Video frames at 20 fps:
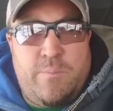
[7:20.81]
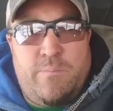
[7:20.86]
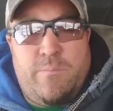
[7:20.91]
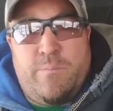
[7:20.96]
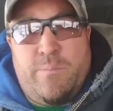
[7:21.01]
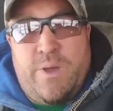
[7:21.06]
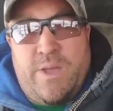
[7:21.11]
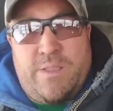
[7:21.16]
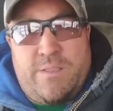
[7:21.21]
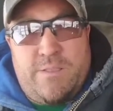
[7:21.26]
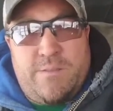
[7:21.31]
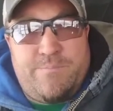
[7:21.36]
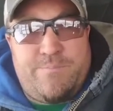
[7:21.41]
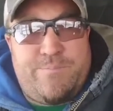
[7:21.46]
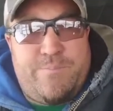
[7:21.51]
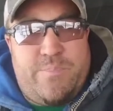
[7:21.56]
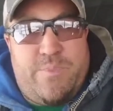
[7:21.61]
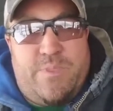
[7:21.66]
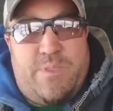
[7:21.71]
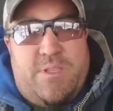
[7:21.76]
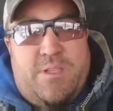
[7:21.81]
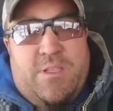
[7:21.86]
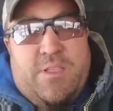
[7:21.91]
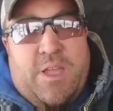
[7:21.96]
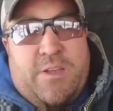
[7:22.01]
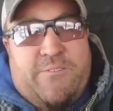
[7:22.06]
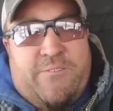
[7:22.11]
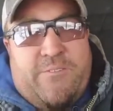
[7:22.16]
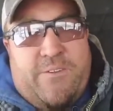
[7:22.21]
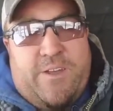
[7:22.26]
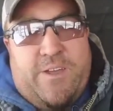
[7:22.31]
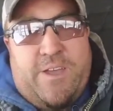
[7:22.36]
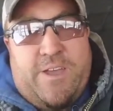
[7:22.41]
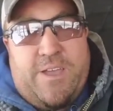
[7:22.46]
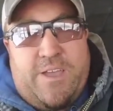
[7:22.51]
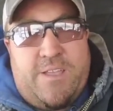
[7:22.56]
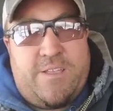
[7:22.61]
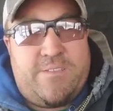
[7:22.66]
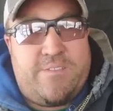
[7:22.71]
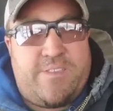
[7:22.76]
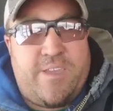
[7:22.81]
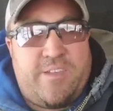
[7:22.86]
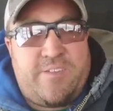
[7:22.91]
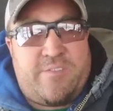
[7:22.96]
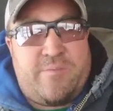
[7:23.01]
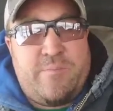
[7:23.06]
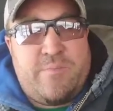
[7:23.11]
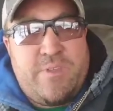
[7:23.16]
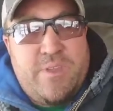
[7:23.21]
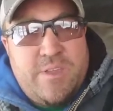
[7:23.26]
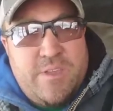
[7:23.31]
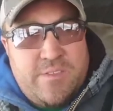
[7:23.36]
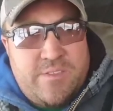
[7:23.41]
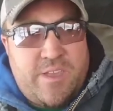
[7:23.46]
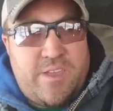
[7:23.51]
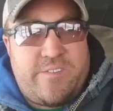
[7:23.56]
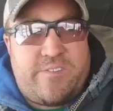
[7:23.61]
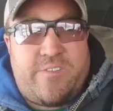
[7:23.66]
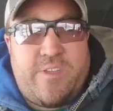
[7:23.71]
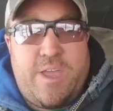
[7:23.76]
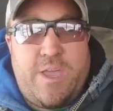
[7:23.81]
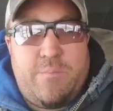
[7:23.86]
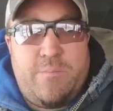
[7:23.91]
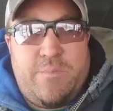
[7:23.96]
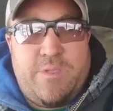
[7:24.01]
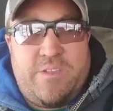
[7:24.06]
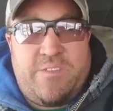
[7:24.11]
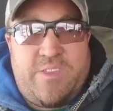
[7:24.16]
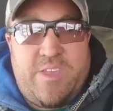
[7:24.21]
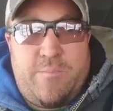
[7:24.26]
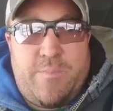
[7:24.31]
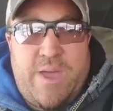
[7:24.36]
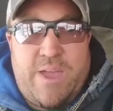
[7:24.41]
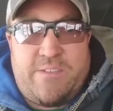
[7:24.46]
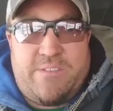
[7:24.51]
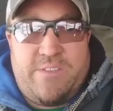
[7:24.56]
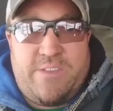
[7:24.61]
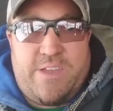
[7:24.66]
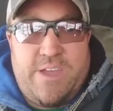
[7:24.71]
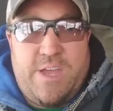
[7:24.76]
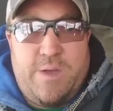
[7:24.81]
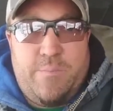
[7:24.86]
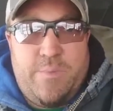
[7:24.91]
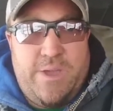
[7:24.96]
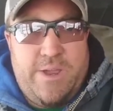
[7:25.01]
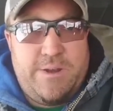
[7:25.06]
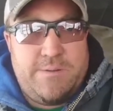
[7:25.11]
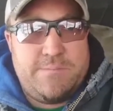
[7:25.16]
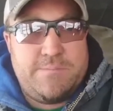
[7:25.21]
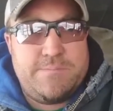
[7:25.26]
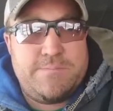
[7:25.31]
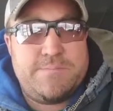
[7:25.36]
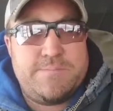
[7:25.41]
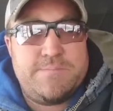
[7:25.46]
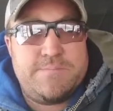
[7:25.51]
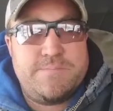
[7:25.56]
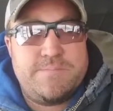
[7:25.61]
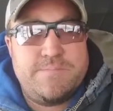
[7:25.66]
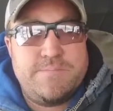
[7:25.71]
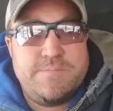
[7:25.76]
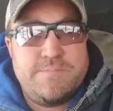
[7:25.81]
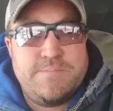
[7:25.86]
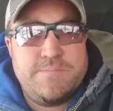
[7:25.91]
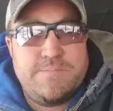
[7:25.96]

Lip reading: But enough test time. Let's get back to the combine. Thank